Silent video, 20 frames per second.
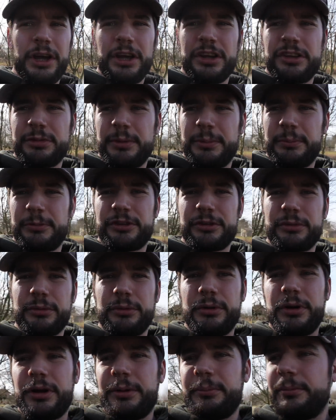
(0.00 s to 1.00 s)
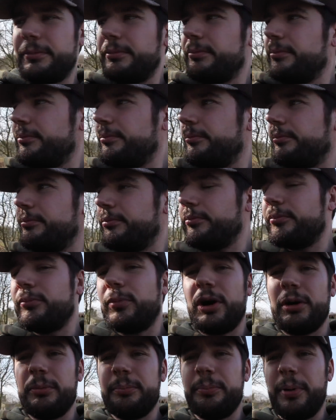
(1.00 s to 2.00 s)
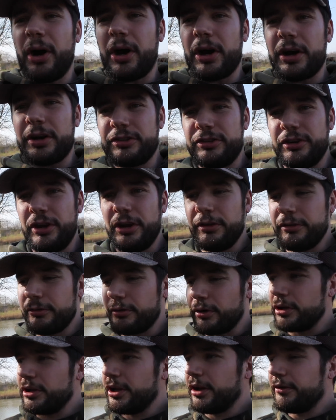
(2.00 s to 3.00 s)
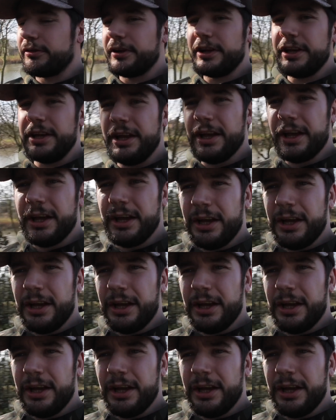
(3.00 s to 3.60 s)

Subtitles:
Swims are all well barked. You know, you've got a lovely